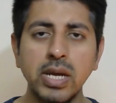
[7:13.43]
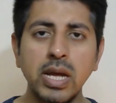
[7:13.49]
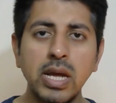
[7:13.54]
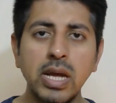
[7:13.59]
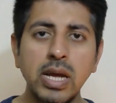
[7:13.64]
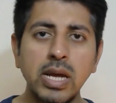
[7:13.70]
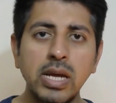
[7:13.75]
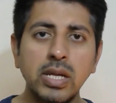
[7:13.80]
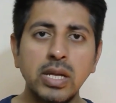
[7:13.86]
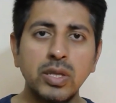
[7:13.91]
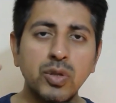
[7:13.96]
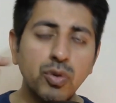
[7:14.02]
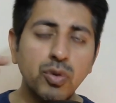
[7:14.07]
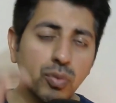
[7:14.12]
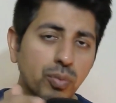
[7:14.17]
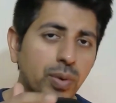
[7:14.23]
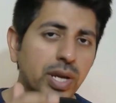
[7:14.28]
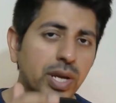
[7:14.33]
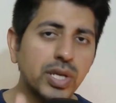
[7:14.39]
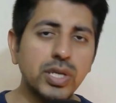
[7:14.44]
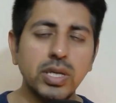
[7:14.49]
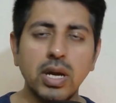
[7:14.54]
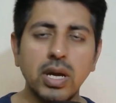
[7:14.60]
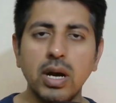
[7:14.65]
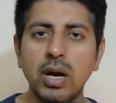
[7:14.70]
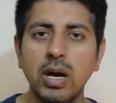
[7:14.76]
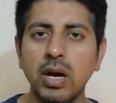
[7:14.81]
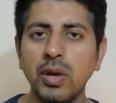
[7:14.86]
through which
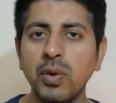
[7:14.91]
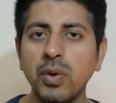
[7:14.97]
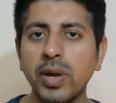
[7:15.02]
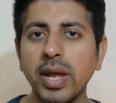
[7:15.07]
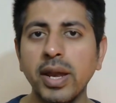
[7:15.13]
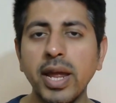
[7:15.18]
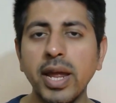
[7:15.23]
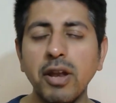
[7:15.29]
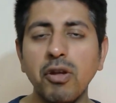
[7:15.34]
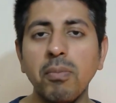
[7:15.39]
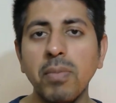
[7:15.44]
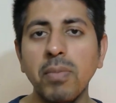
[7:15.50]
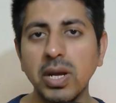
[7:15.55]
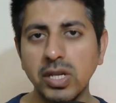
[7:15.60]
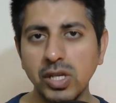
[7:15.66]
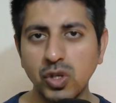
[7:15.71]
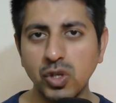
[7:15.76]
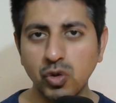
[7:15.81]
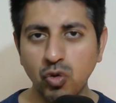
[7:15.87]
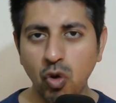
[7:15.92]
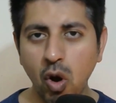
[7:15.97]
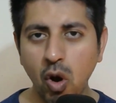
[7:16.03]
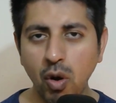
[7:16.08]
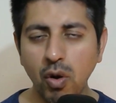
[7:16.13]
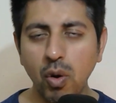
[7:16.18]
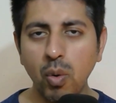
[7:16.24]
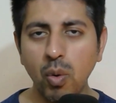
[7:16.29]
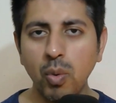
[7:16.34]
you can get your muscles stronger over
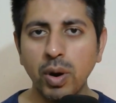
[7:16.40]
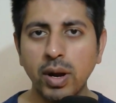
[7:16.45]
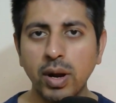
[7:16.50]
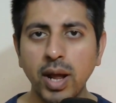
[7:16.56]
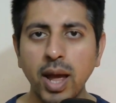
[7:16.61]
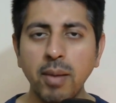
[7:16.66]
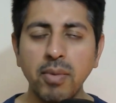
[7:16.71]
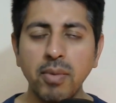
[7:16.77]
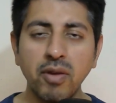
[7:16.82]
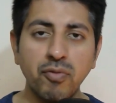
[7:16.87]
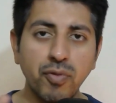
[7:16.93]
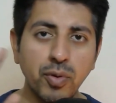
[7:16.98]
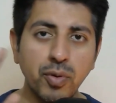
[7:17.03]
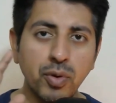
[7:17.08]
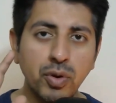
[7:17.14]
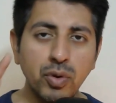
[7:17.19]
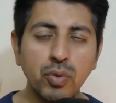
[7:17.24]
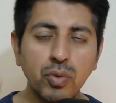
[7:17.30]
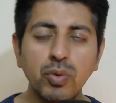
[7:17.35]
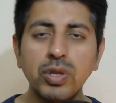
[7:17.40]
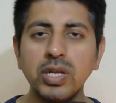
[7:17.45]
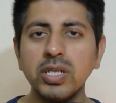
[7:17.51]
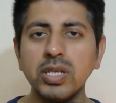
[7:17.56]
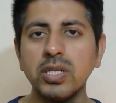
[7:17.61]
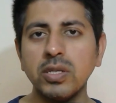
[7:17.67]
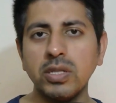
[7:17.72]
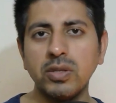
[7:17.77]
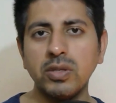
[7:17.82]
time. If you do this
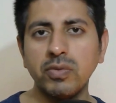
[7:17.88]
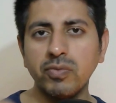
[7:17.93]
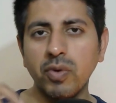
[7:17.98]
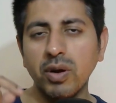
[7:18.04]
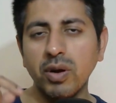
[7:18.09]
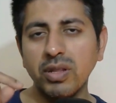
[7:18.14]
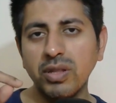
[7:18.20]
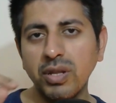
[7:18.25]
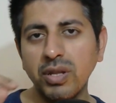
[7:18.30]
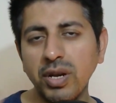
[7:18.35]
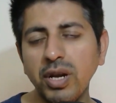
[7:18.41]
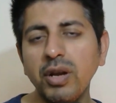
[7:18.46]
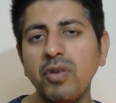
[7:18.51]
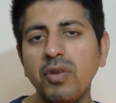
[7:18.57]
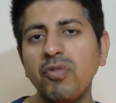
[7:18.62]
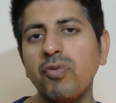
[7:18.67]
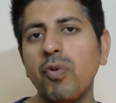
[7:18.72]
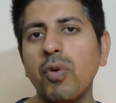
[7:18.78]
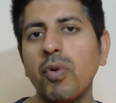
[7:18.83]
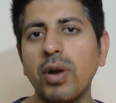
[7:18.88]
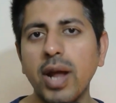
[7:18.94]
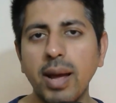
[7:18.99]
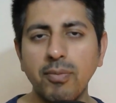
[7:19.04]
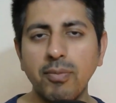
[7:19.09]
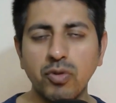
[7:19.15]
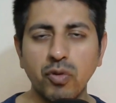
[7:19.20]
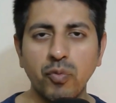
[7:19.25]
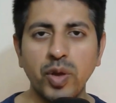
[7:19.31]
for 3 to 4 times a
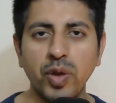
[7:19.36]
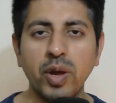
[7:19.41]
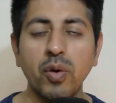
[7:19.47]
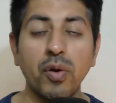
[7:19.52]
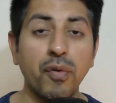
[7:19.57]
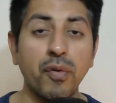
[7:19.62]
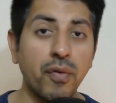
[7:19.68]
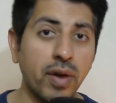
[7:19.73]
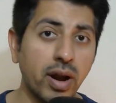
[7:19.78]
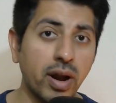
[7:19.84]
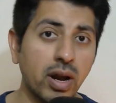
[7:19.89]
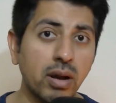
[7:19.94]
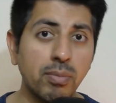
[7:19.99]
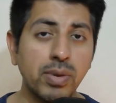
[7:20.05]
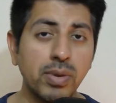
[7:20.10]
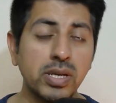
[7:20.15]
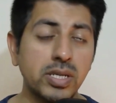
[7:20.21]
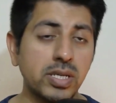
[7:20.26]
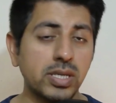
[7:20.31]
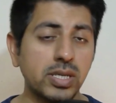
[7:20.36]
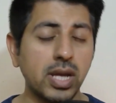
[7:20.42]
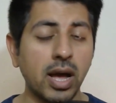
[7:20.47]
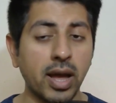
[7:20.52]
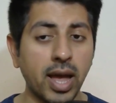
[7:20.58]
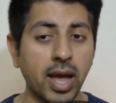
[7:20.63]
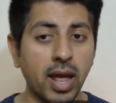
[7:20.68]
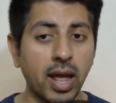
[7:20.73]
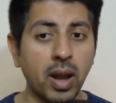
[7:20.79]
week on a regular basis, again,
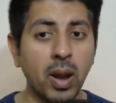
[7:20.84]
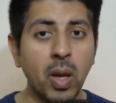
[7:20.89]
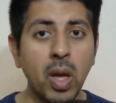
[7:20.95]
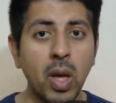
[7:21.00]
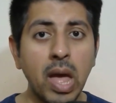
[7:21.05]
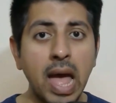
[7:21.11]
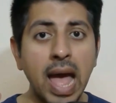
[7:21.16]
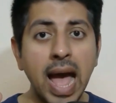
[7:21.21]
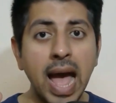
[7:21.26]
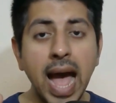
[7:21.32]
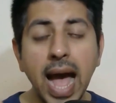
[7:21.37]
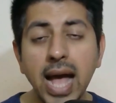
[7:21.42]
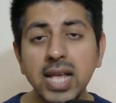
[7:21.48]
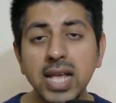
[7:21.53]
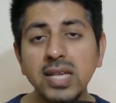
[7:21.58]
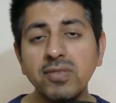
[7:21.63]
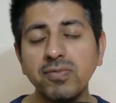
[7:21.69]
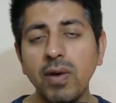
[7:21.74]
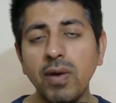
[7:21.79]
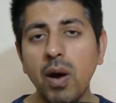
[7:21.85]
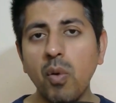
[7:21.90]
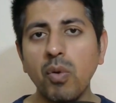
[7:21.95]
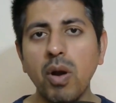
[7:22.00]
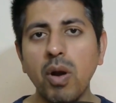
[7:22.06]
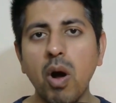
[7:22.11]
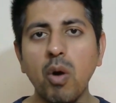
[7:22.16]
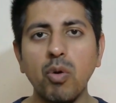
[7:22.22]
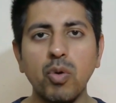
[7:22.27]
has found out to
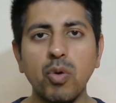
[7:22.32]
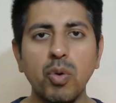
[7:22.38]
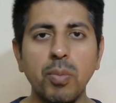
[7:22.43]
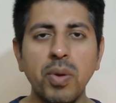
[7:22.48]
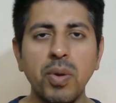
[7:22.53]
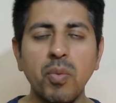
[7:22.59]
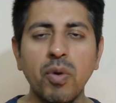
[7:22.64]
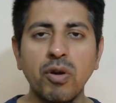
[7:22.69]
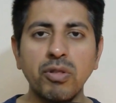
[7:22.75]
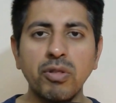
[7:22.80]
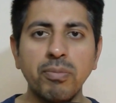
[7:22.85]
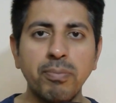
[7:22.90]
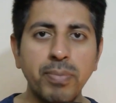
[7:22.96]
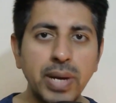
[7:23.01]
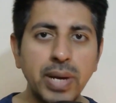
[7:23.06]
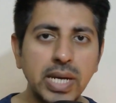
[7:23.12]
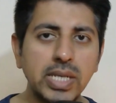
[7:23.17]
be one of the best